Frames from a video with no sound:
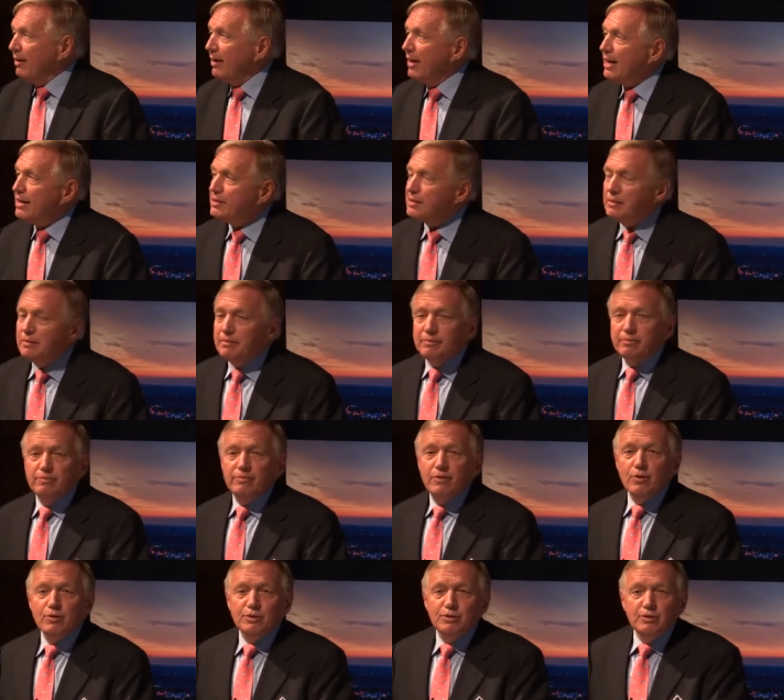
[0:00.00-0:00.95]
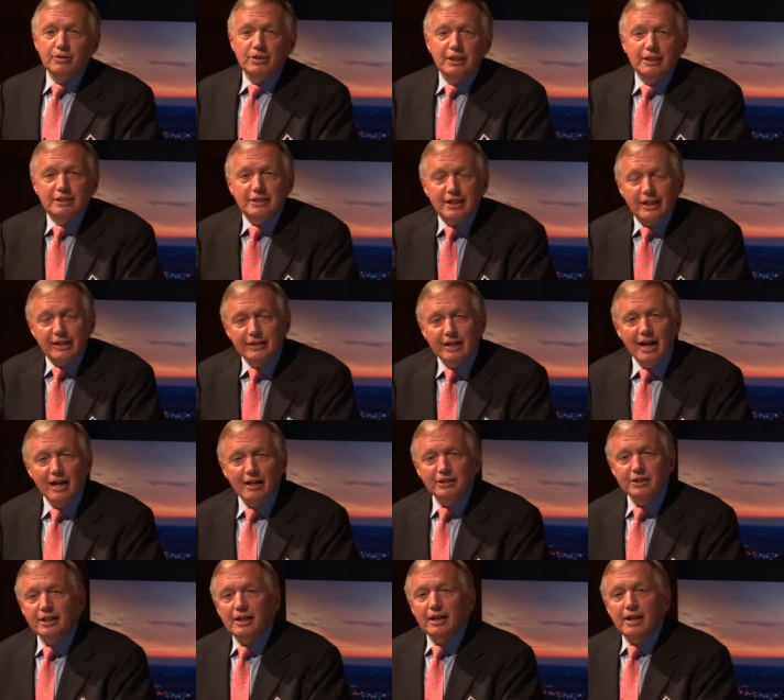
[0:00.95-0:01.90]
asked some folks who teach
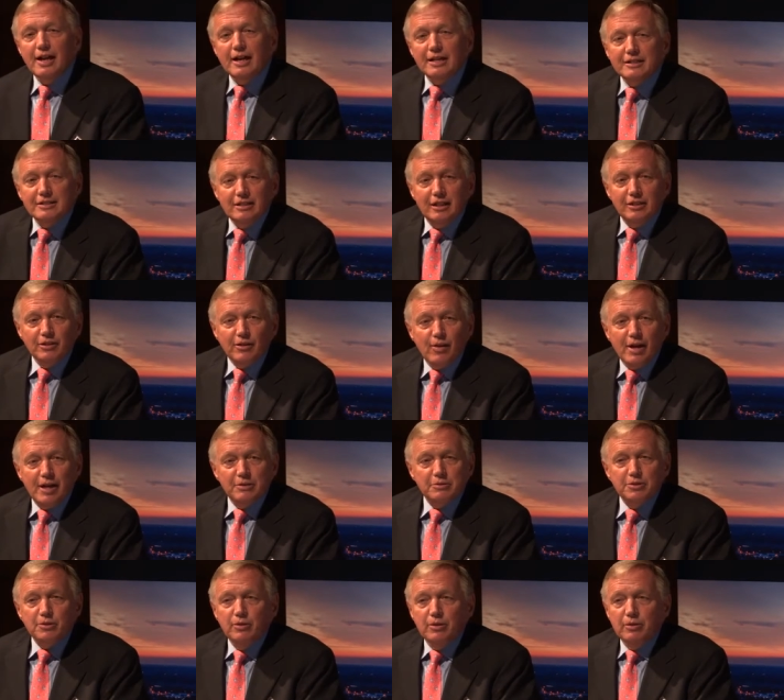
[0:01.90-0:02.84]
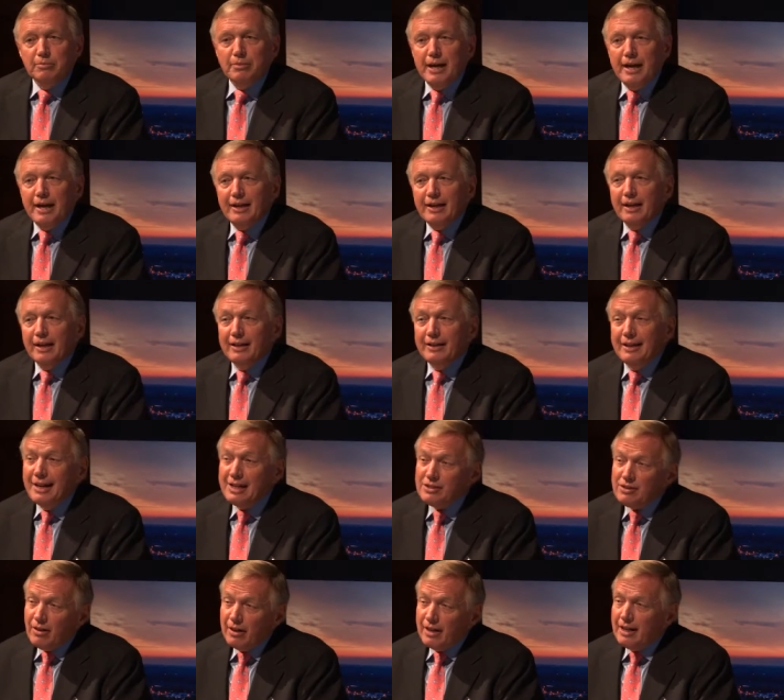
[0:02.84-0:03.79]
technology classes at the Graduate School of Banking, and the
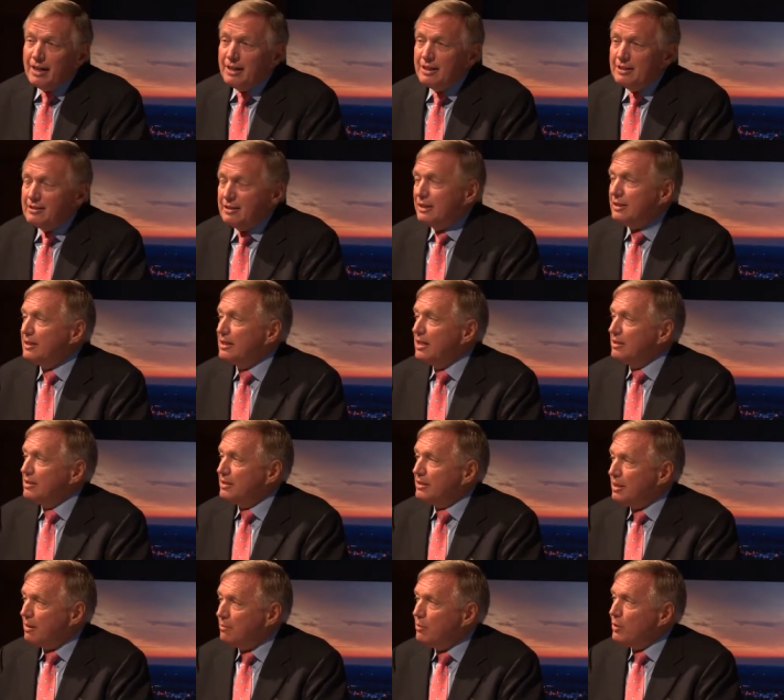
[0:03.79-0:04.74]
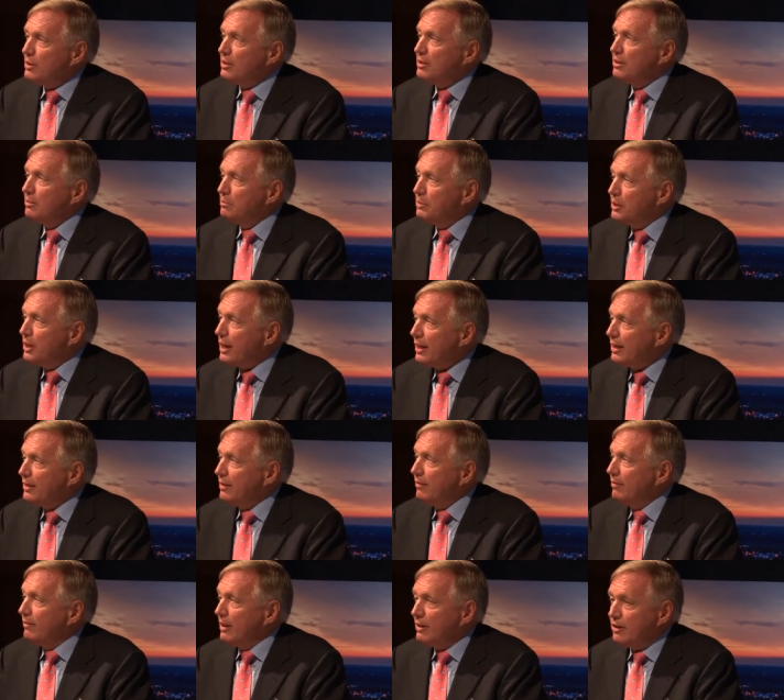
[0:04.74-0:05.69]
answer I get is it's somewhat
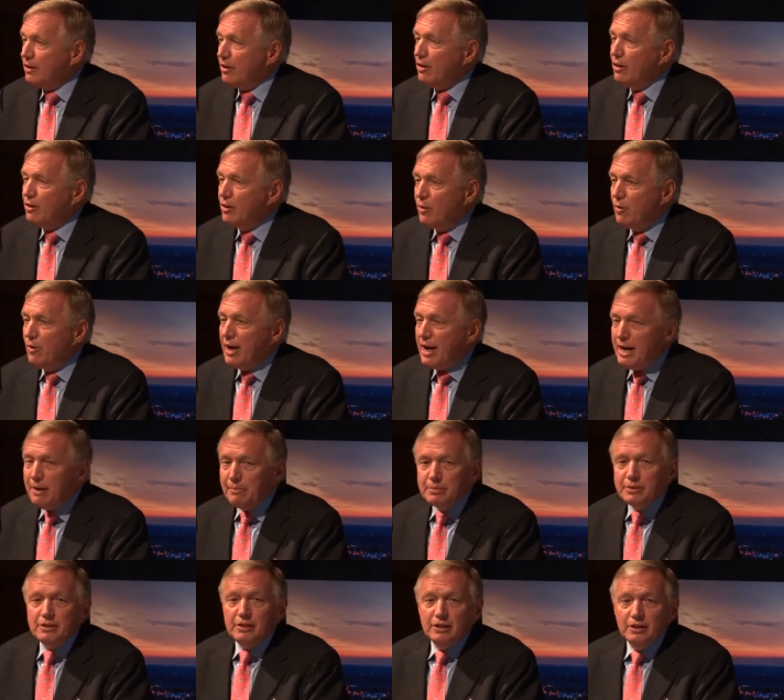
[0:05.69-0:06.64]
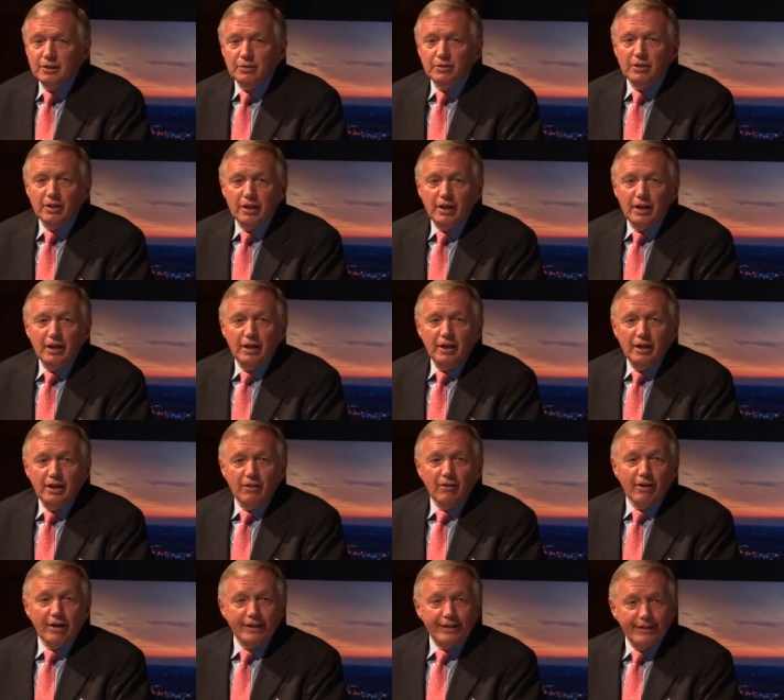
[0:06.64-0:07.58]
subjective, that there are no absolute
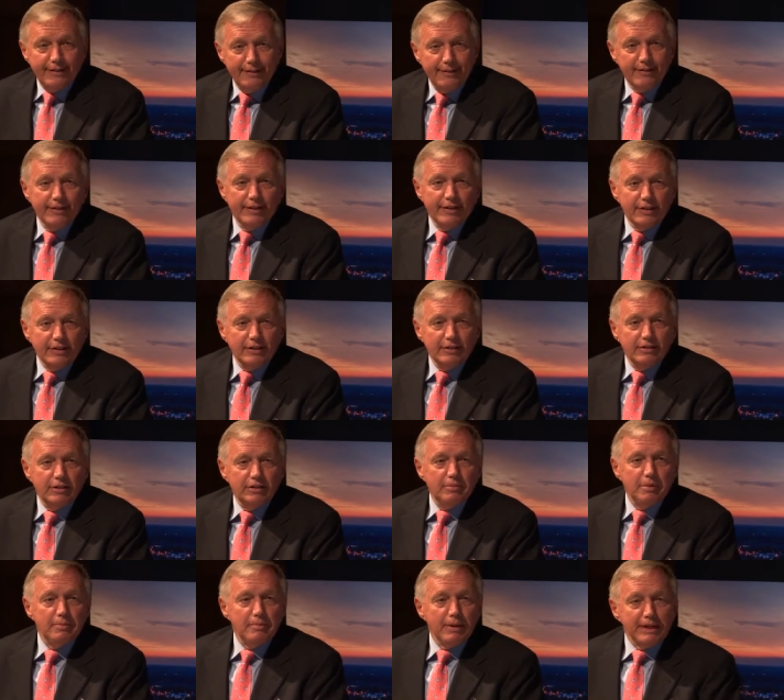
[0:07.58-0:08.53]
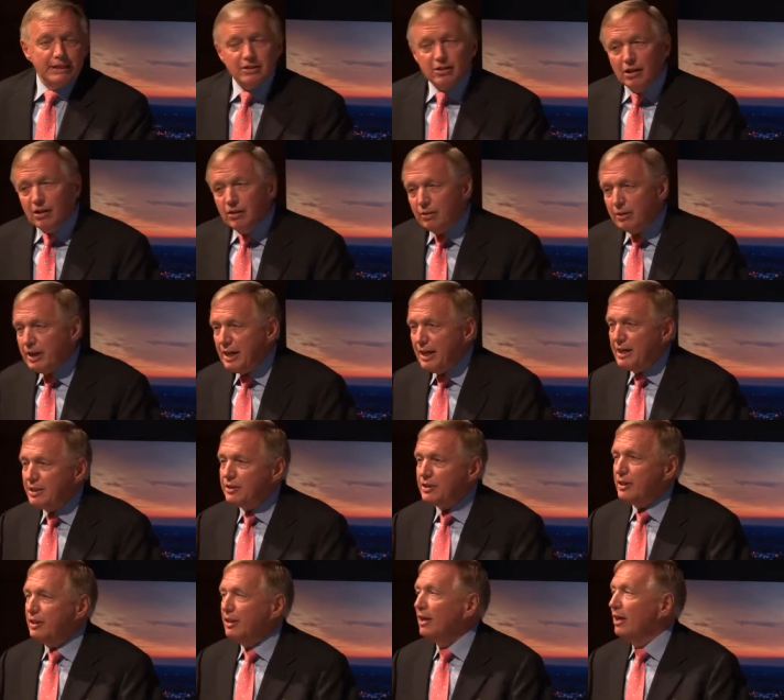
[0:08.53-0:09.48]
criteria. It could be based on
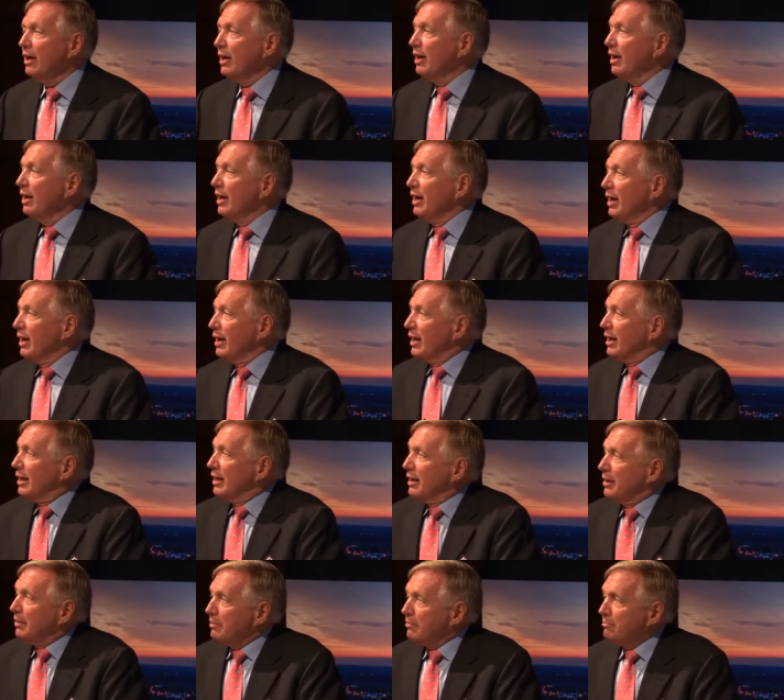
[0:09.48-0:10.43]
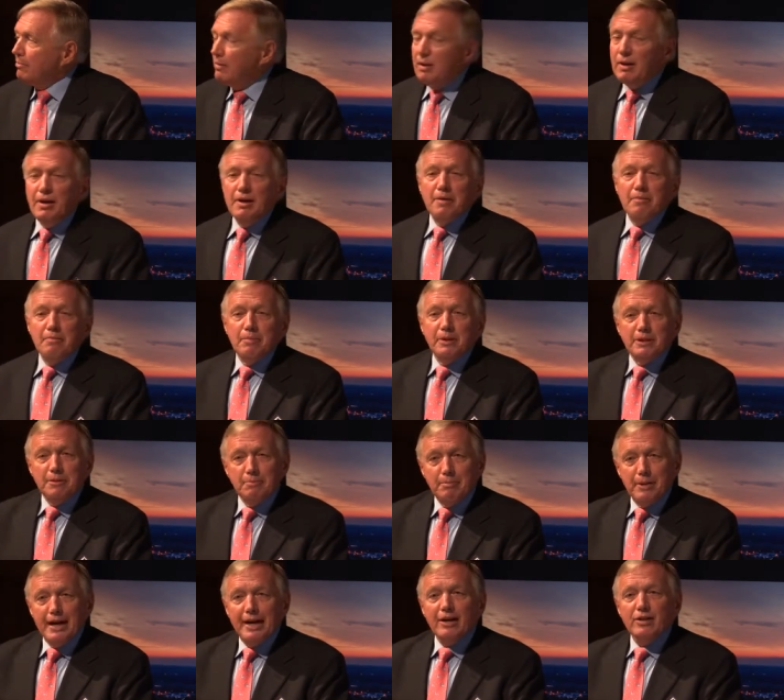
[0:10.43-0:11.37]
location, but the
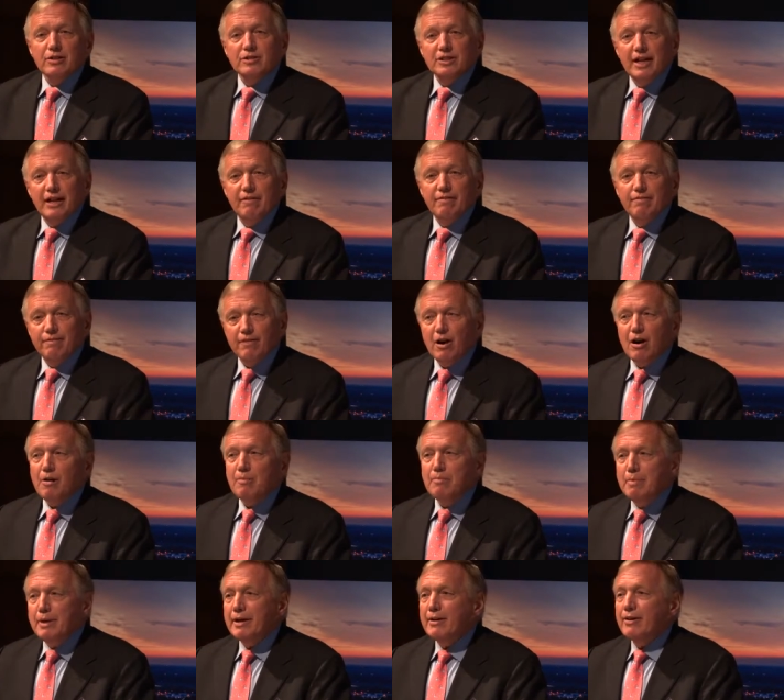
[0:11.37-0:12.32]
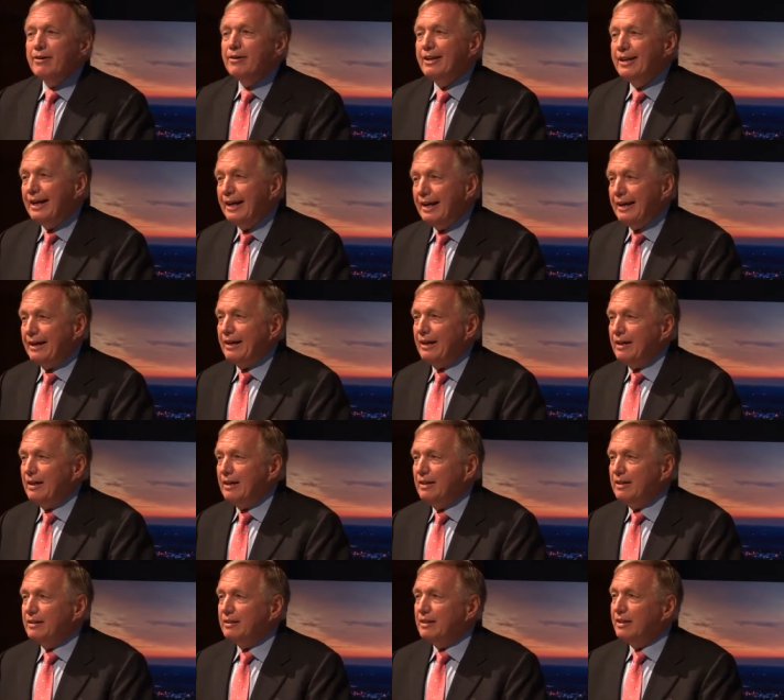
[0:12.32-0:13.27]
bankers have far better data
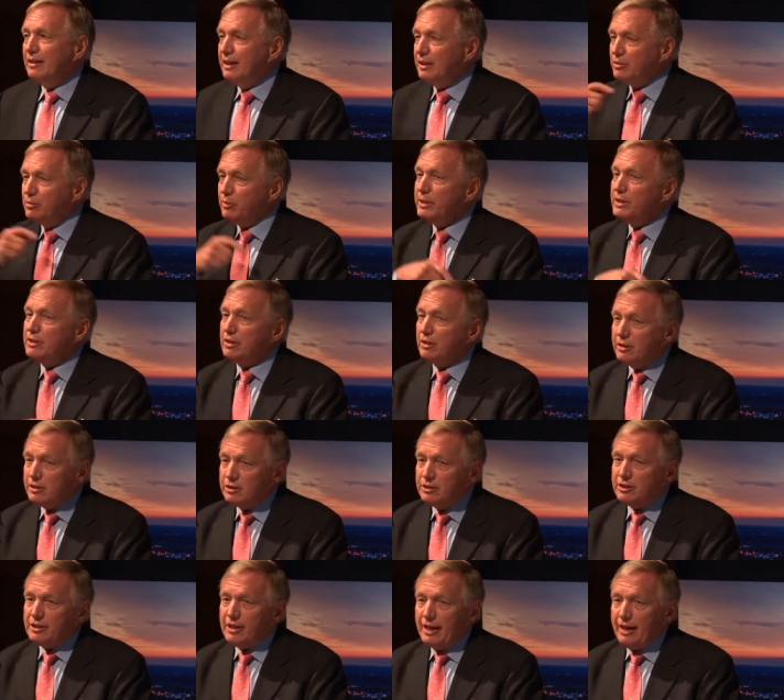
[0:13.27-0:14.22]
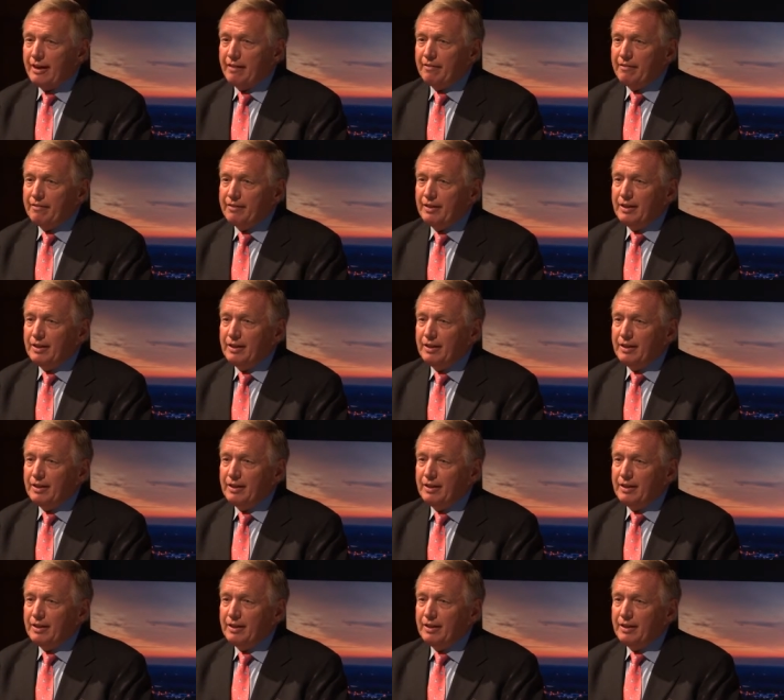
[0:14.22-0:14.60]
than these researchers have.